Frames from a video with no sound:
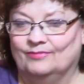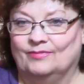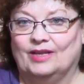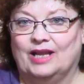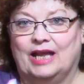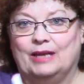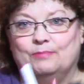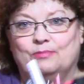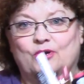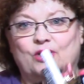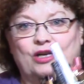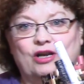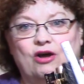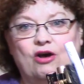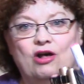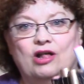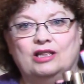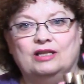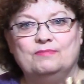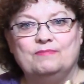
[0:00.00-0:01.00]
I put
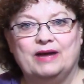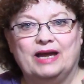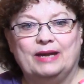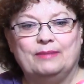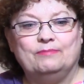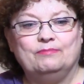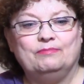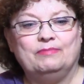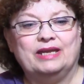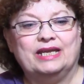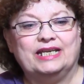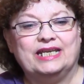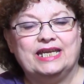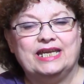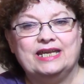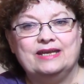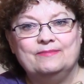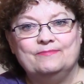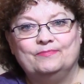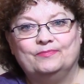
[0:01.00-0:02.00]
all of my
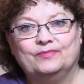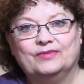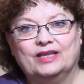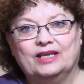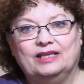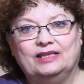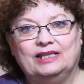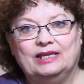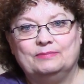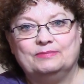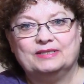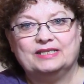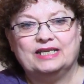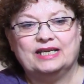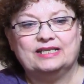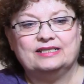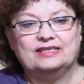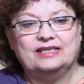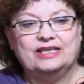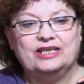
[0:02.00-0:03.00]
mini
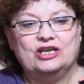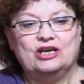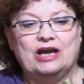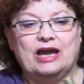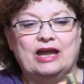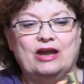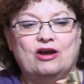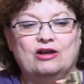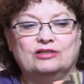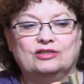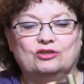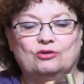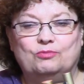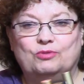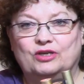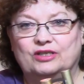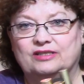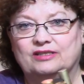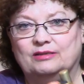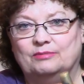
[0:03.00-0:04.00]
lipsticks in here. I also
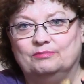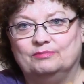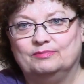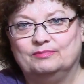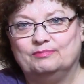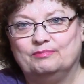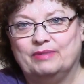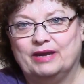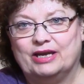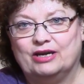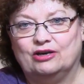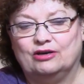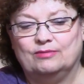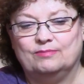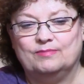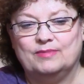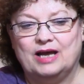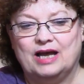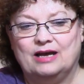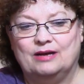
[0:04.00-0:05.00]
put some
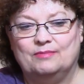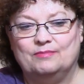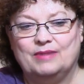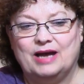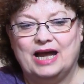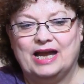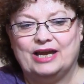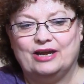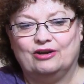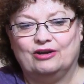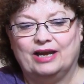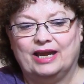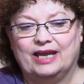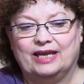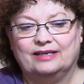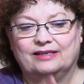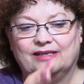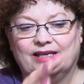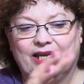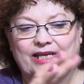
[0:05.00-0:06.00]
bigger, um, higher
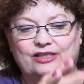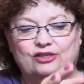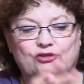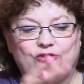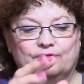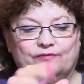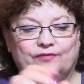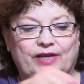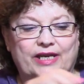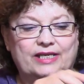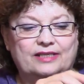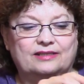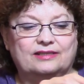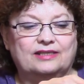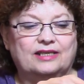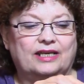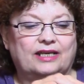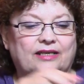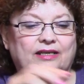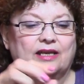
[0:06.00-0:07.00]
end like Too Faced
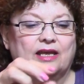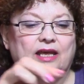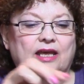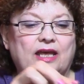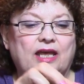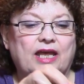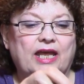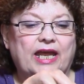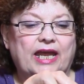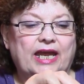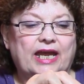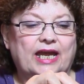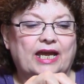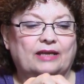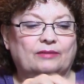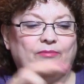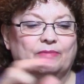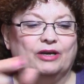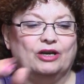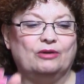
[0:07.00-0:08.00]
and,
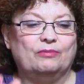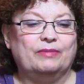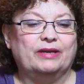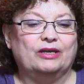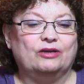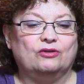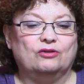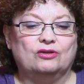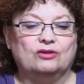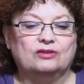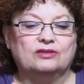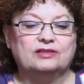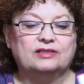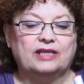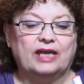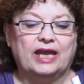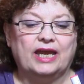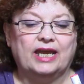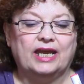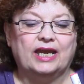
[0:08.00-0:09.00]
and Bare Minerals
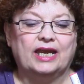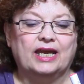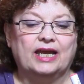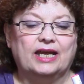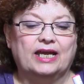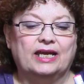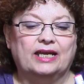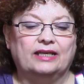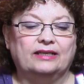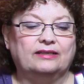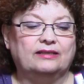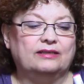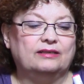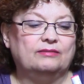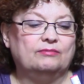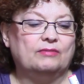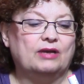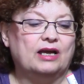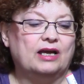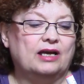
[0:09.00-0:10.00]
and
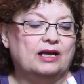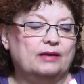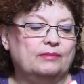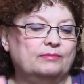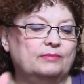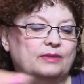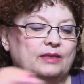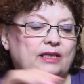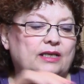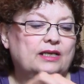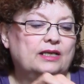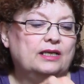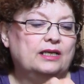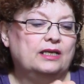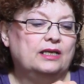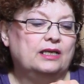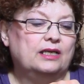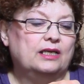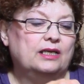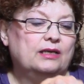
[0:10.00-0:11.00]
um,
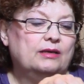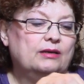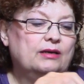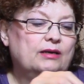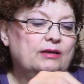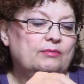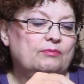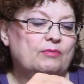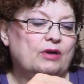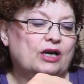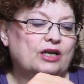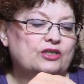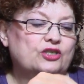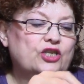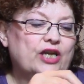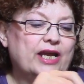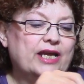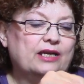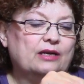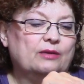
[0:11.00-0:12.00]
Marc
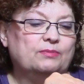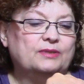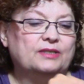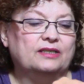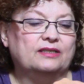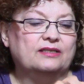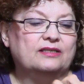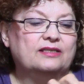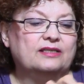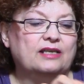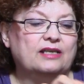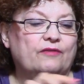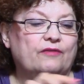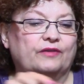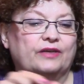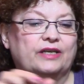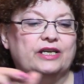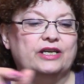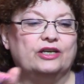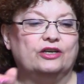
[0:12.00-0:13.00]
Jacobs and stuff
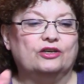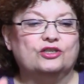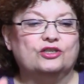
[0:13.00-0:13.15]
in here